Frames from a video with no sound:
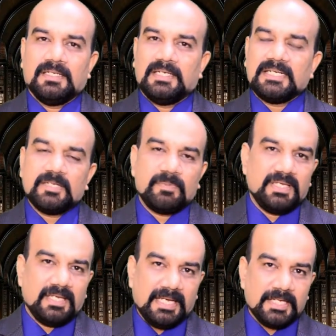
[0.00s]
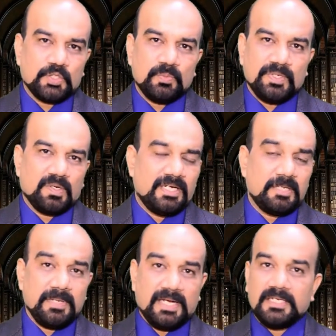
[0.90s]
Let it be younger to me or let
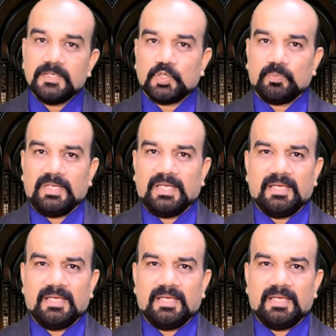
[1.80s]
it be elder to me.